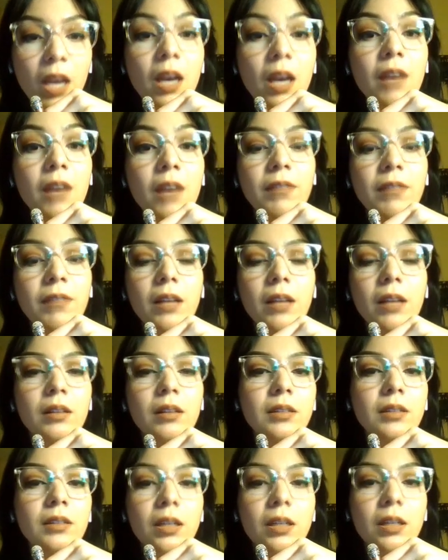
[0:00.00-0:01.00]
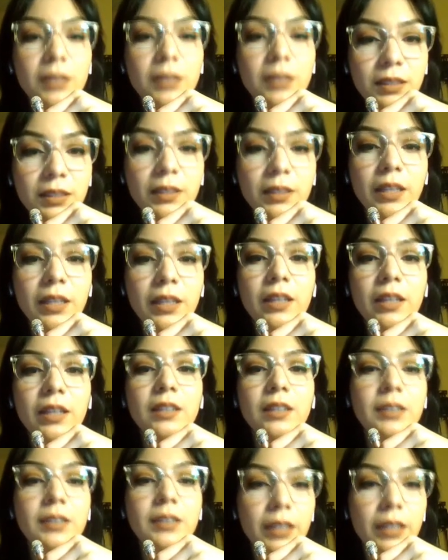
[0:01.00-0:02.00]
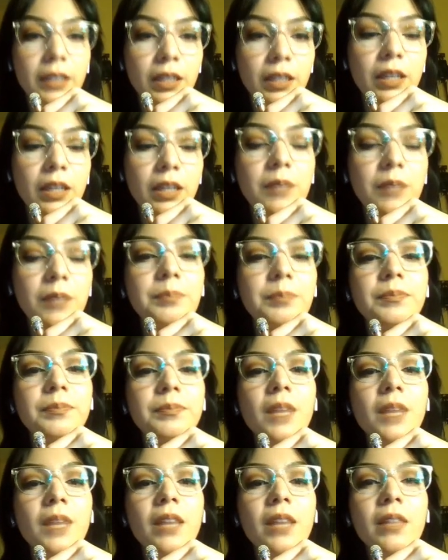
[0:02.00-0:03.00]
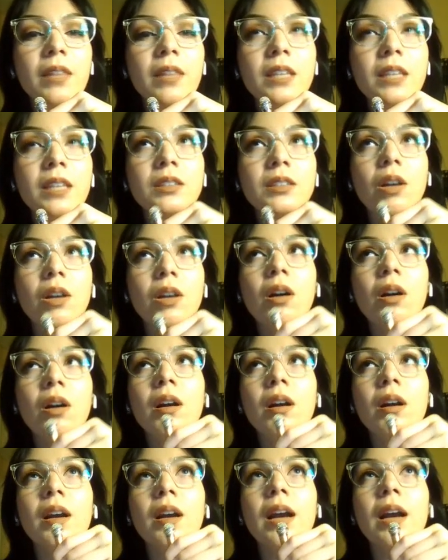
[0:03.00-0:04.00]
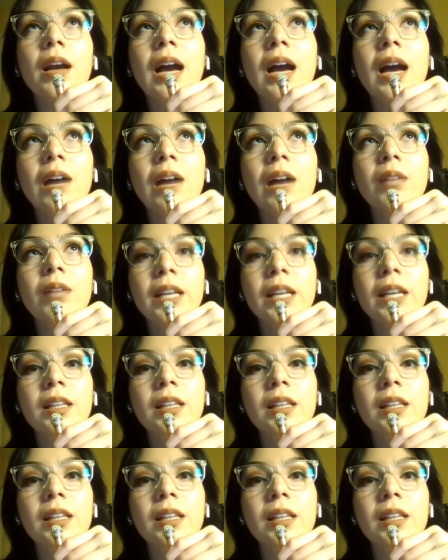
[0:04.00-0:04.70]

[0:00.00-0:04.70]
toxicity, acidity. These are how likely